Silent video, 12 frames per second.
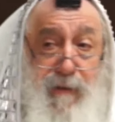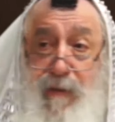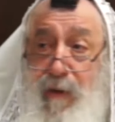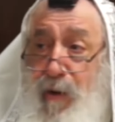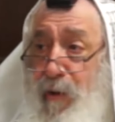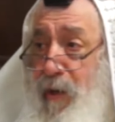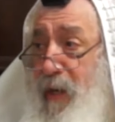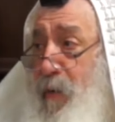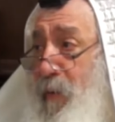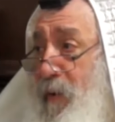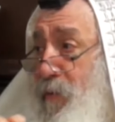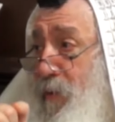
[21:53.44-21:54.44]
The only
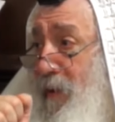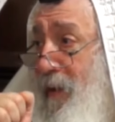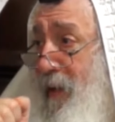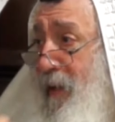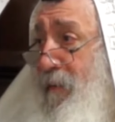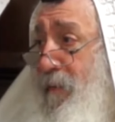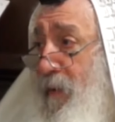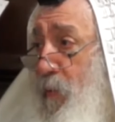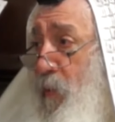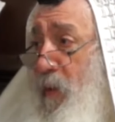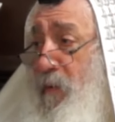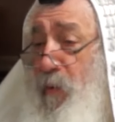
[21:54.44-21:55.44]
way to live,
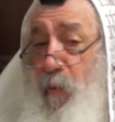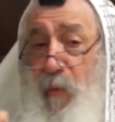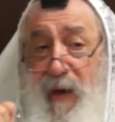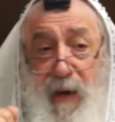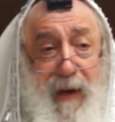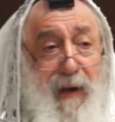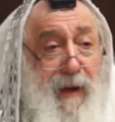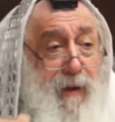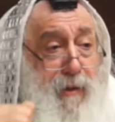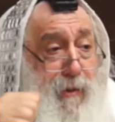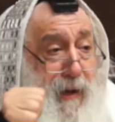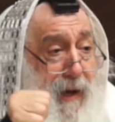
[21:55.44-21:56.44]

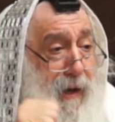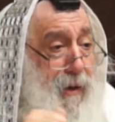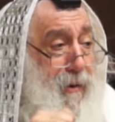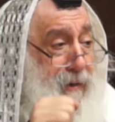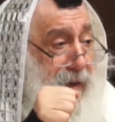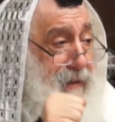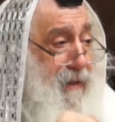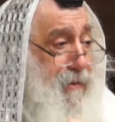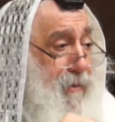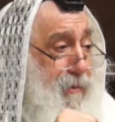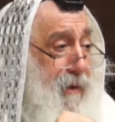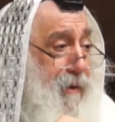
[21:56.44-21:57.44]
you are connected
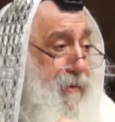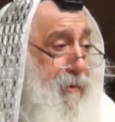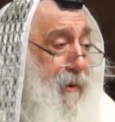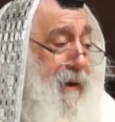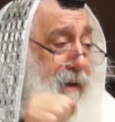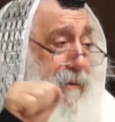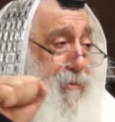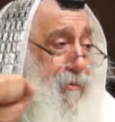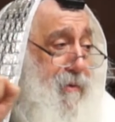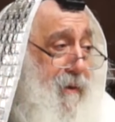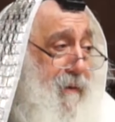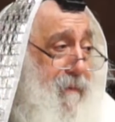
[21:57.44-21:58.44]
to the Torah
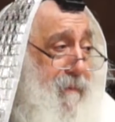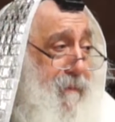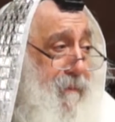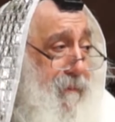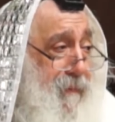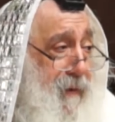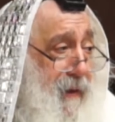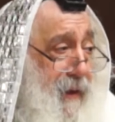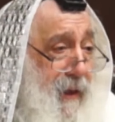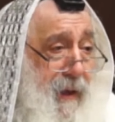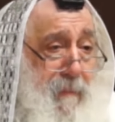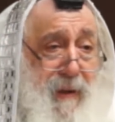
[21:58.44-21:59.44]
Kedusha.
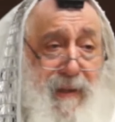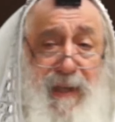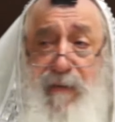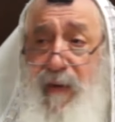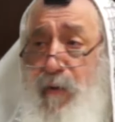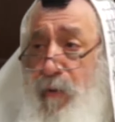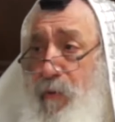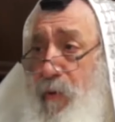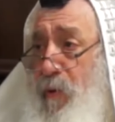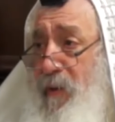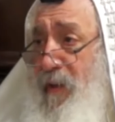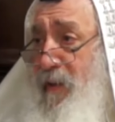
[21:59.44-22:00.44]
But if you are not
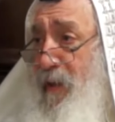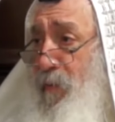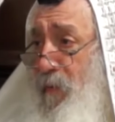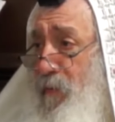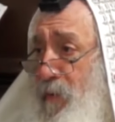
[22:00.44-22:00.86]
connected with